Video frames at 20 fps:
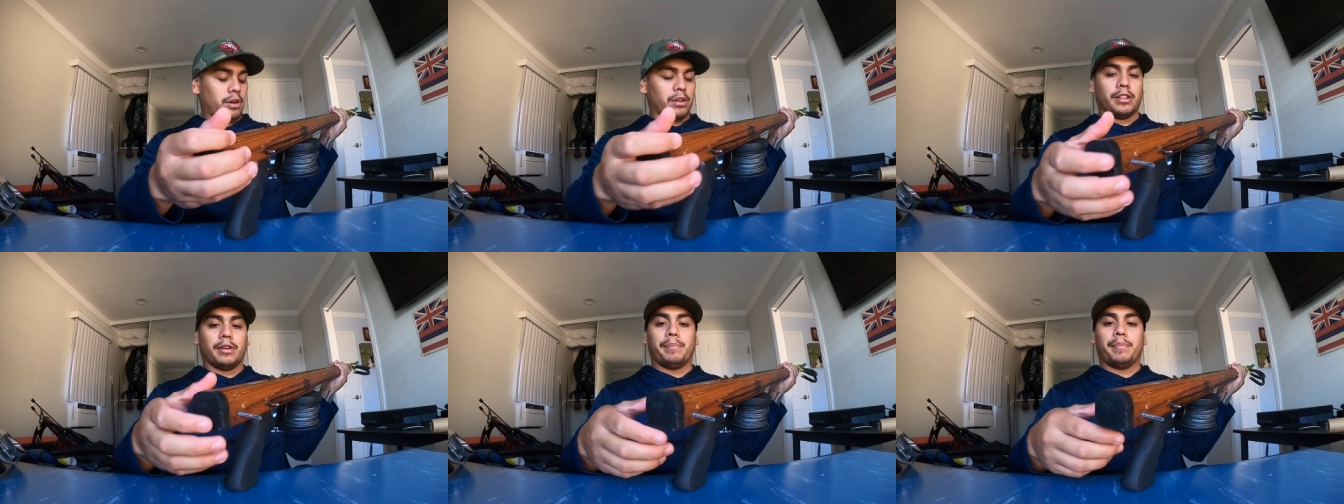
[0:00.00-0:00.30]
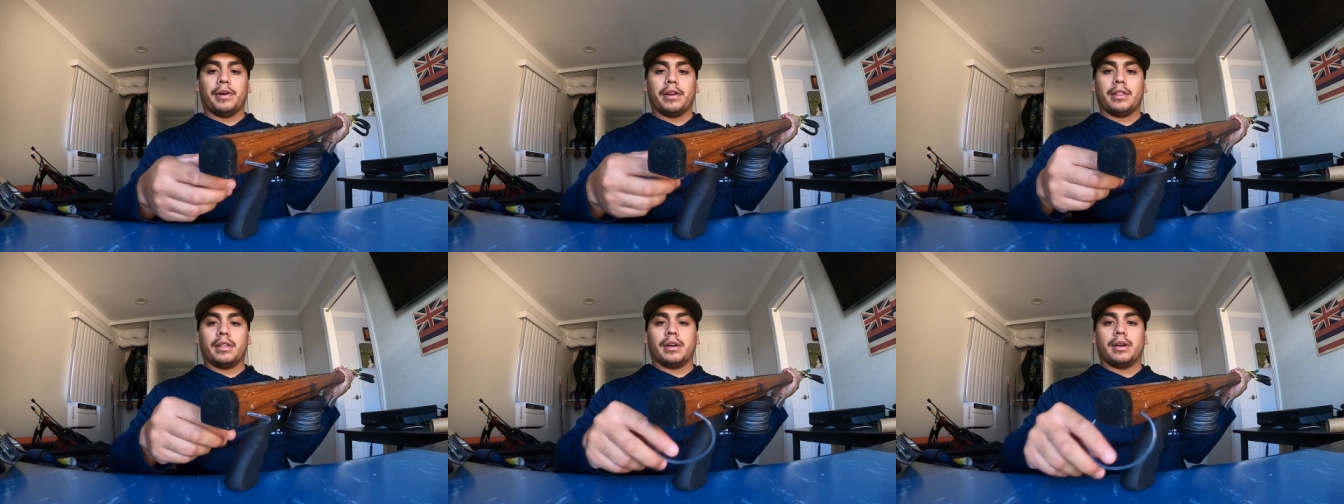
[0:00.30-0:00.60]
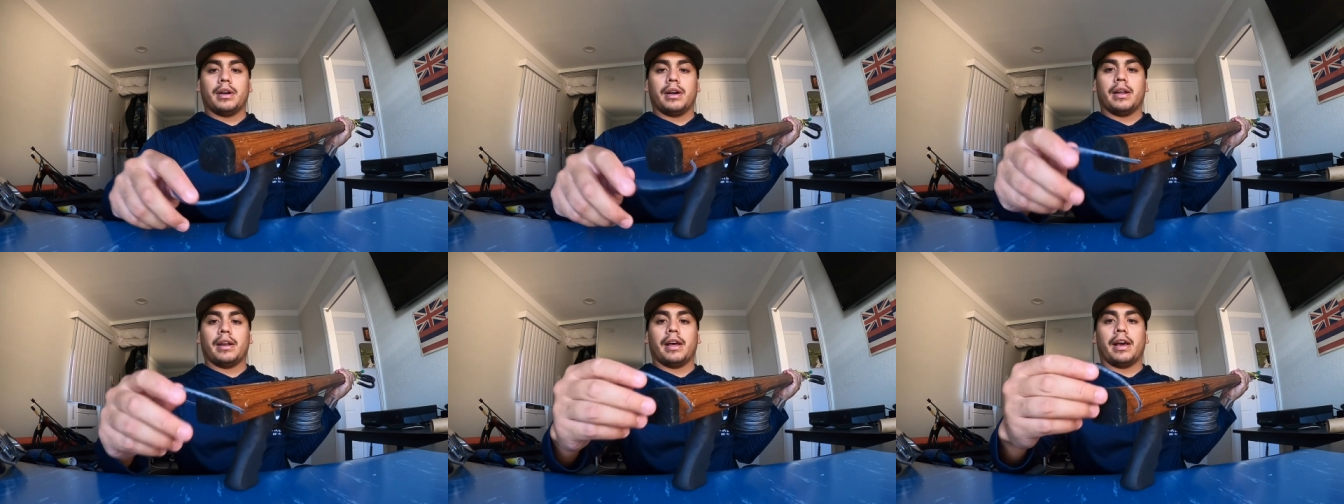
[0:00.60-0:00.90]
on the butt of the
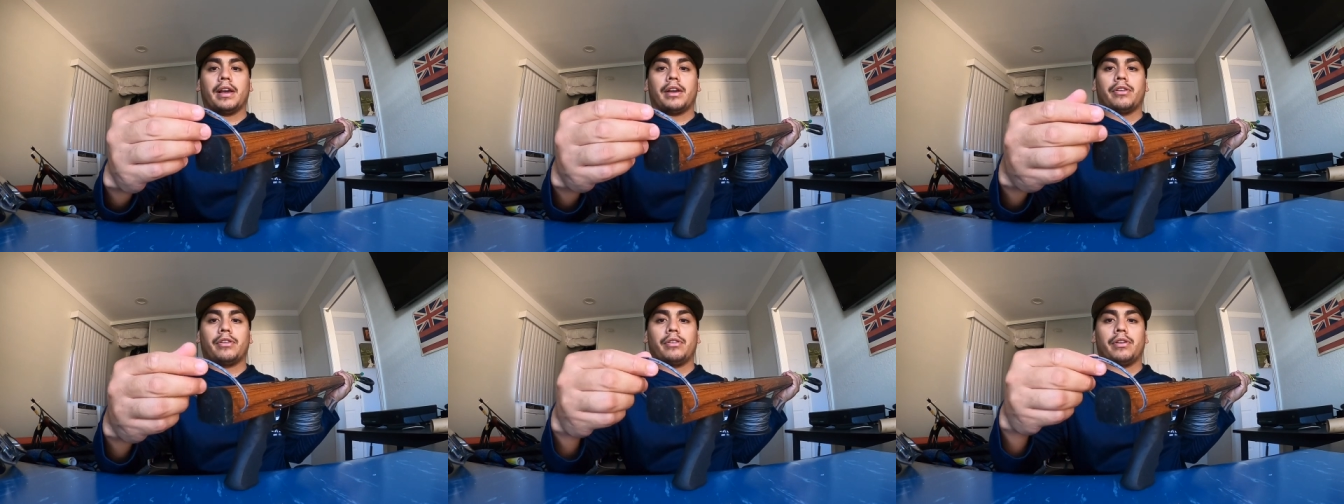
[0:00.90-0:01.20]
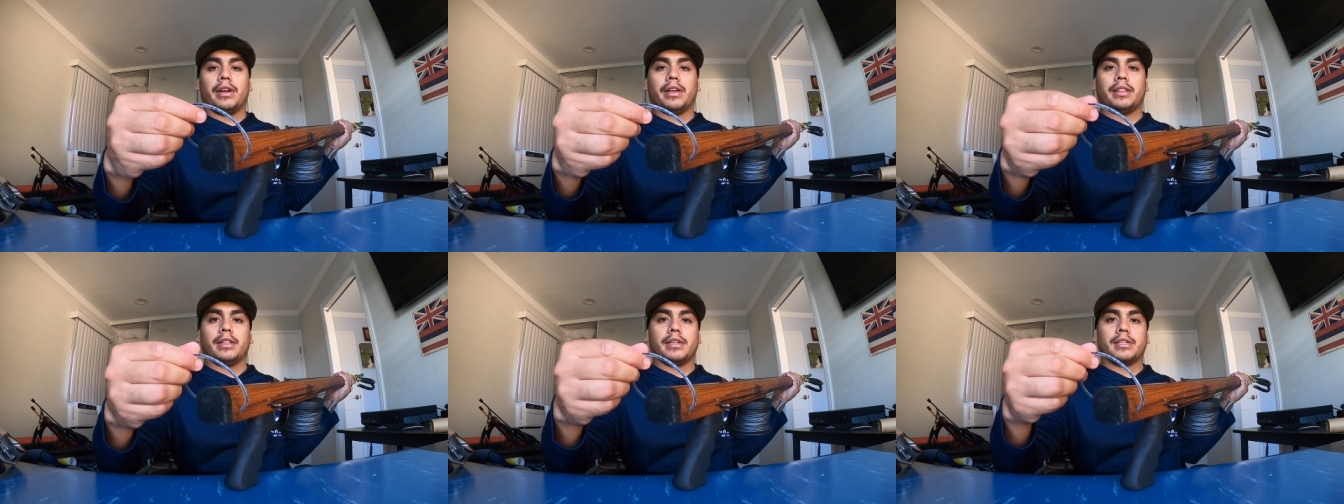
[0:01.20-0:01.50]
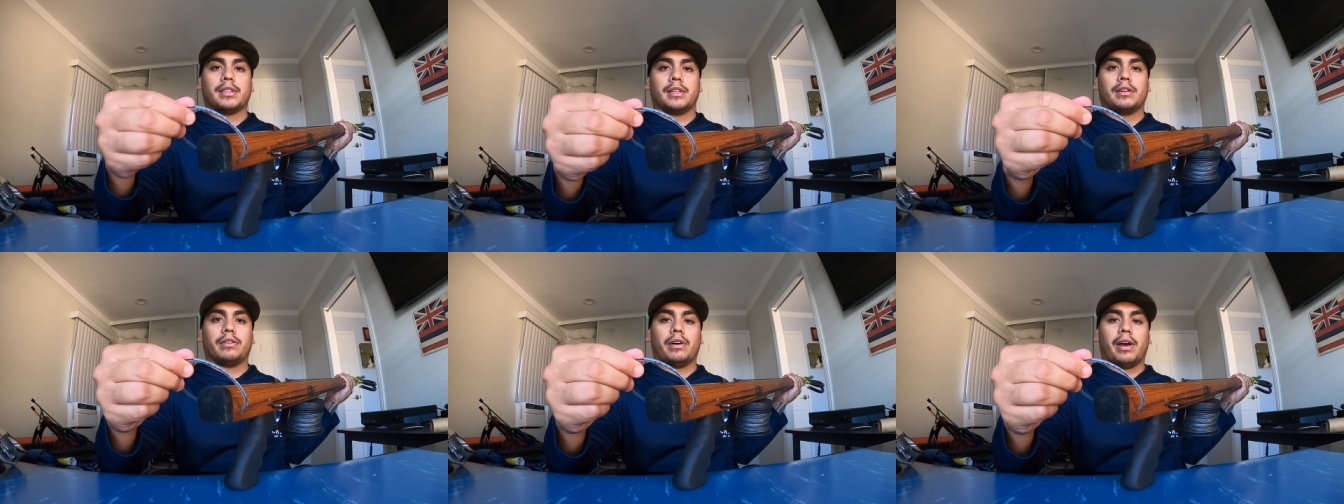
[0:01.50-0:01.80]
gun, I create
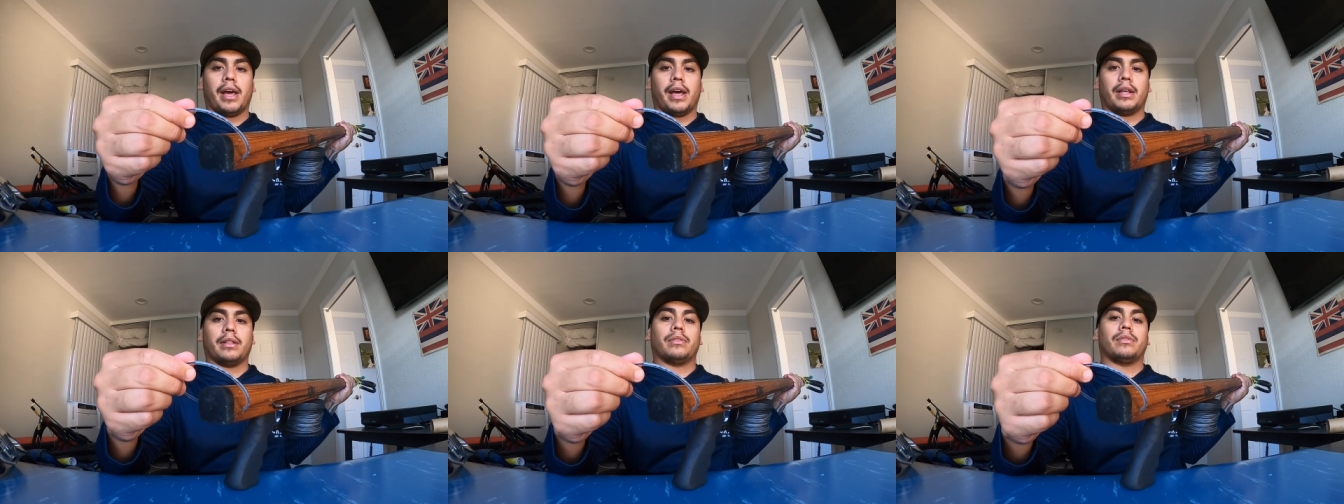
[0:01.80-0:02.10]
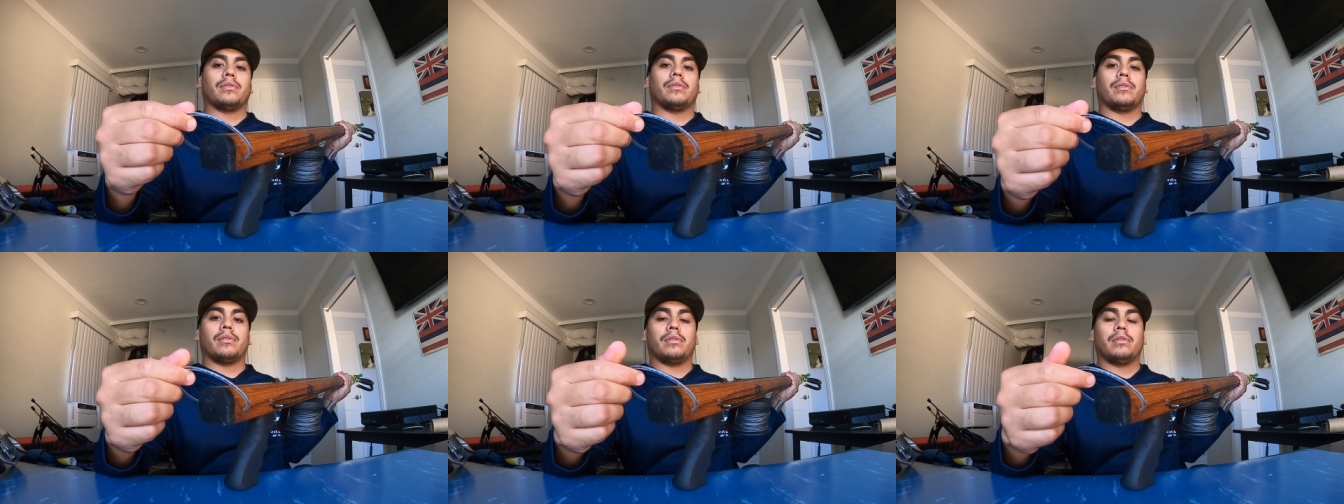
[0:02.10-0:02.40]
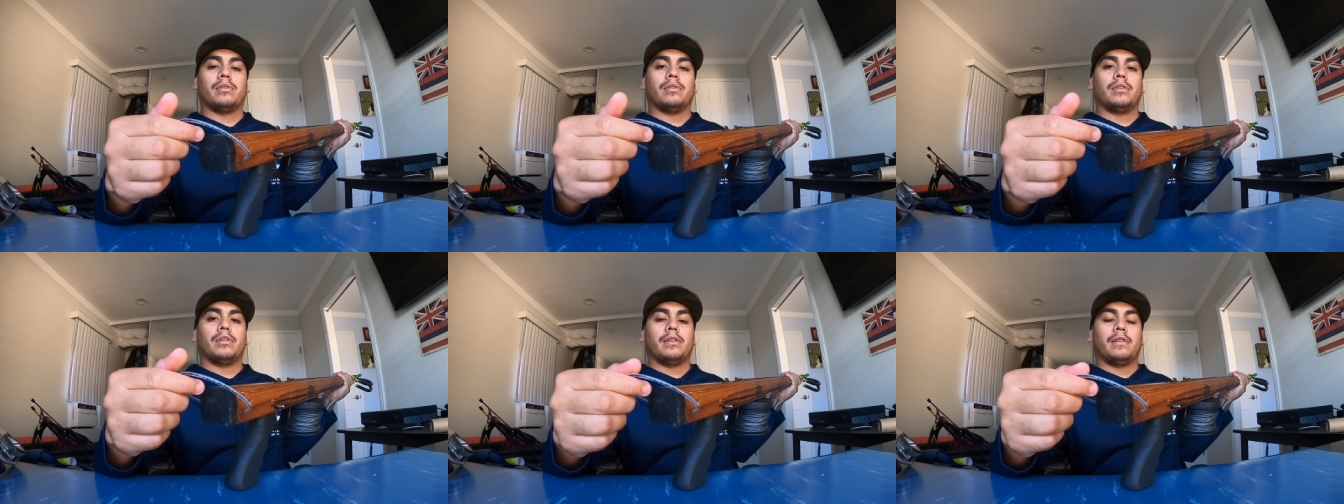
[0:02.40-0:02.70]
this little handle.